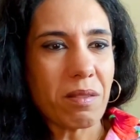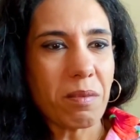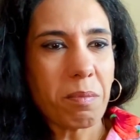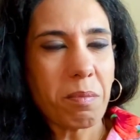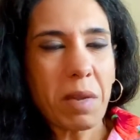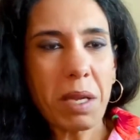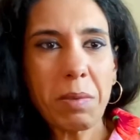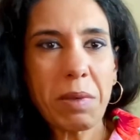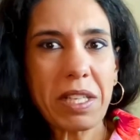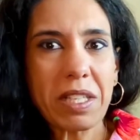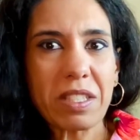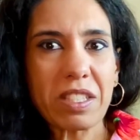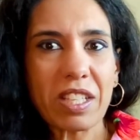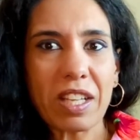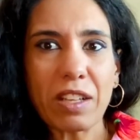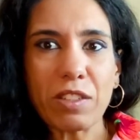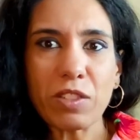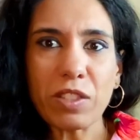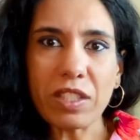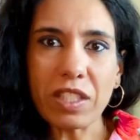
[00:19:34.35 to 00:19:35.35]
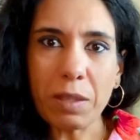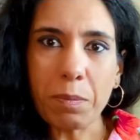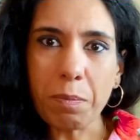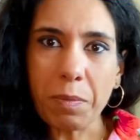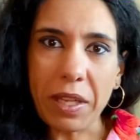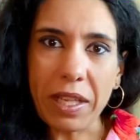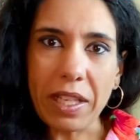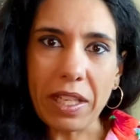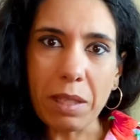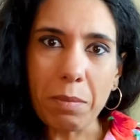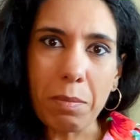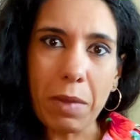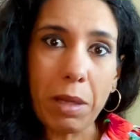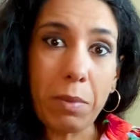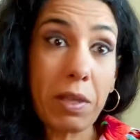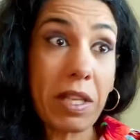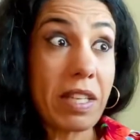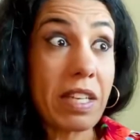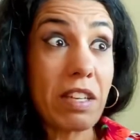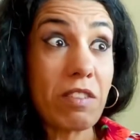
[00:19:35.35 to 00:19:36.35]
maybe it sounds nitpicky,
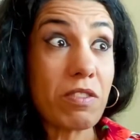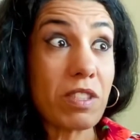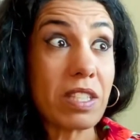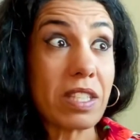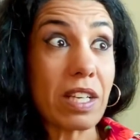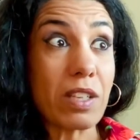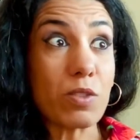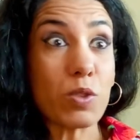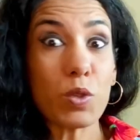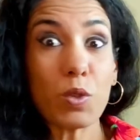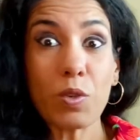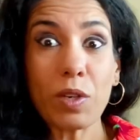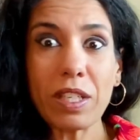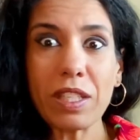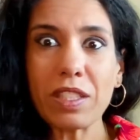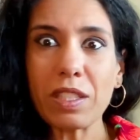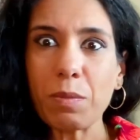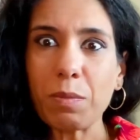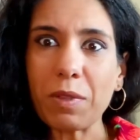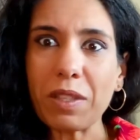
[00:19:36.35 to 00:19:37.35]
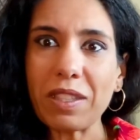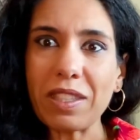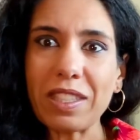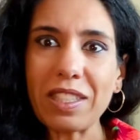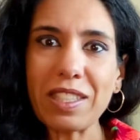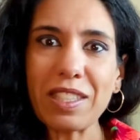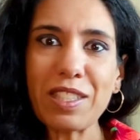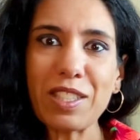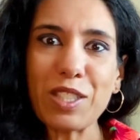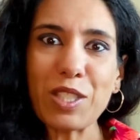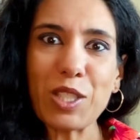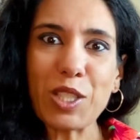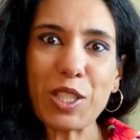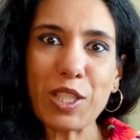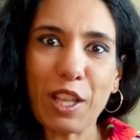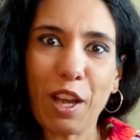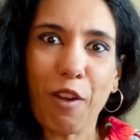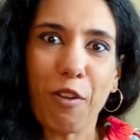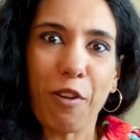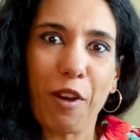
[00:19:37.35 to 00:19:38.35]
maybe it even sounds crazy, but this is the
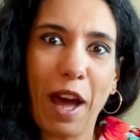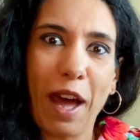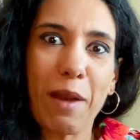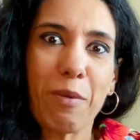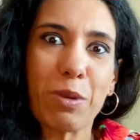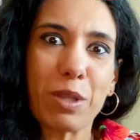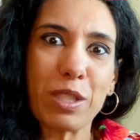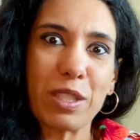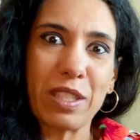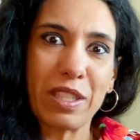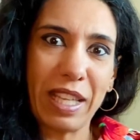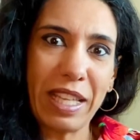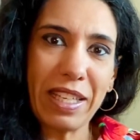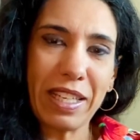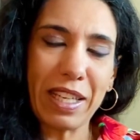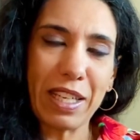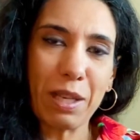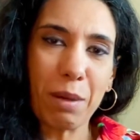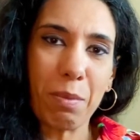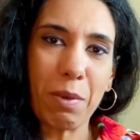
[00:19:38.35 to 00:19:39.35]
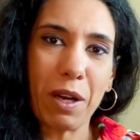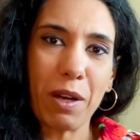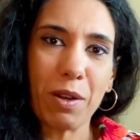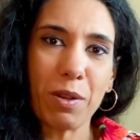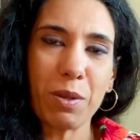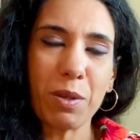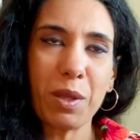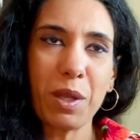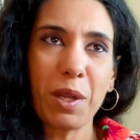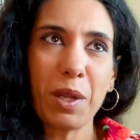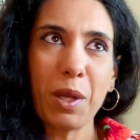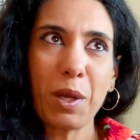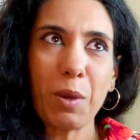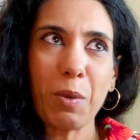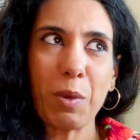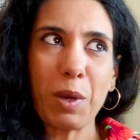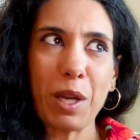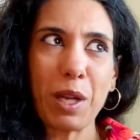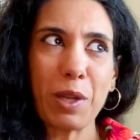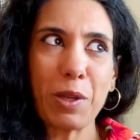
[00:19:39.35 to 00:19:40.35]
stuff I was thinking about
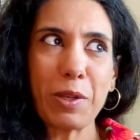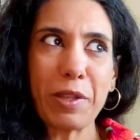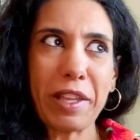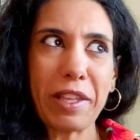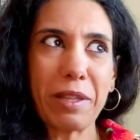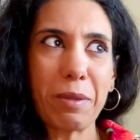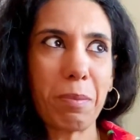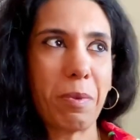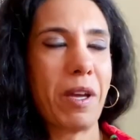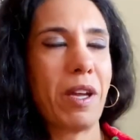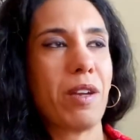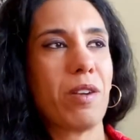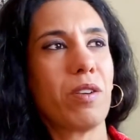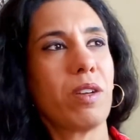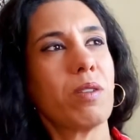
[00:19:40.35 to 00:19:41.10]
when I looked at the pattern.